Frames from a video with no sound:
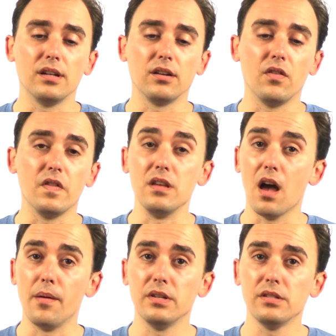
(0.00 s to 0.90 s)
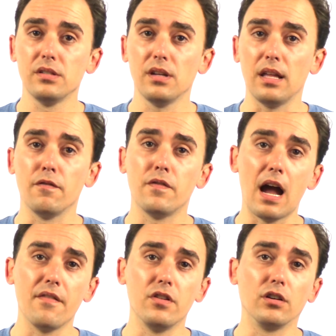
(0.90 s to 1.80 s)
called the yamas, and
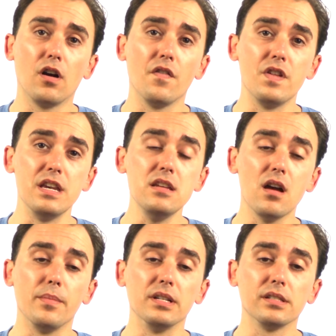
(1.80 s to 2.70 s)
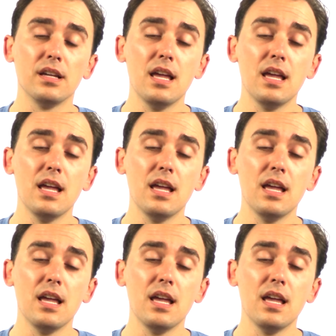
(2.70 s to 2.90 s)
five that are called the niyamas.